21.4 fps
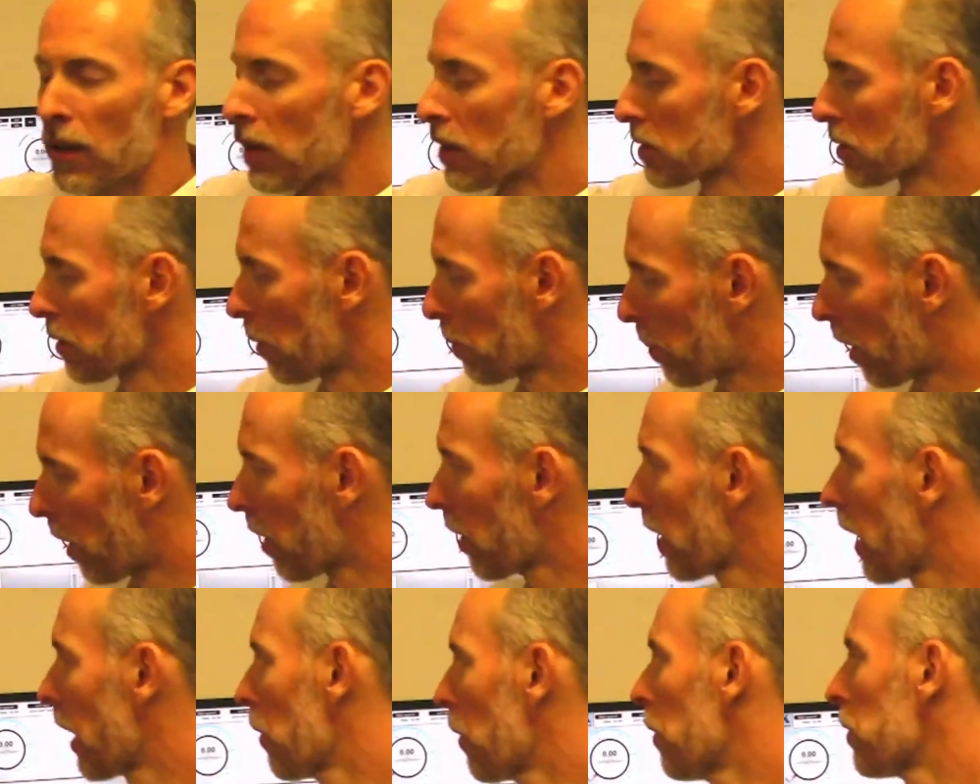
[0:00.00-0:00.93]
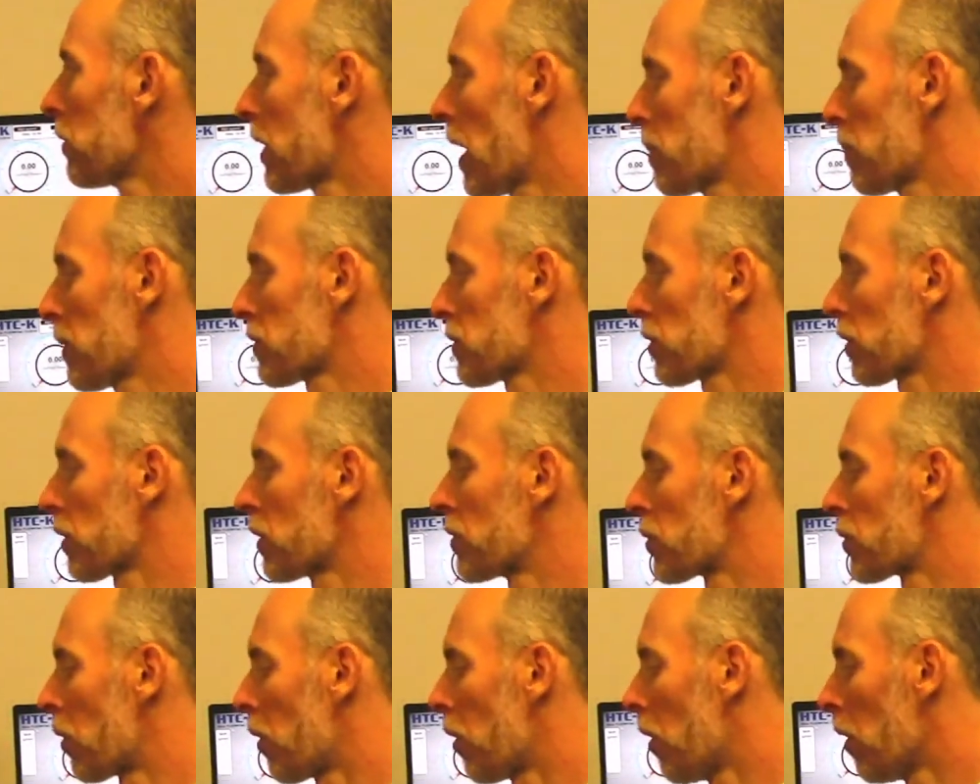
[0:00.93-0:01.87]
So part of that whole temperature
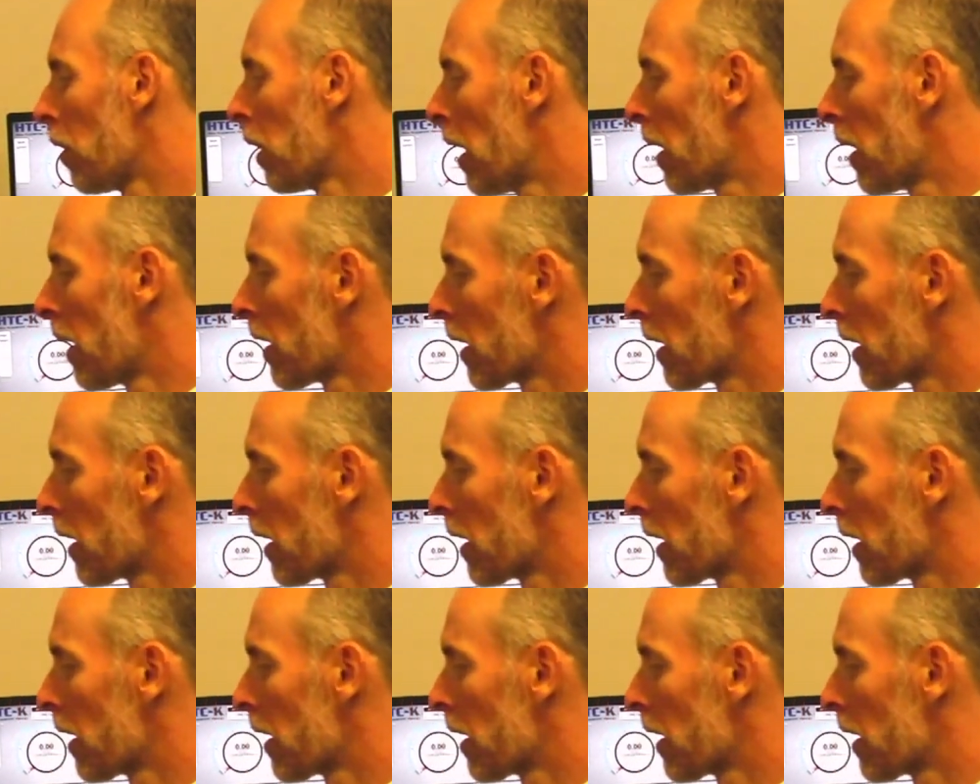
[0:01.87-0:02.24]
control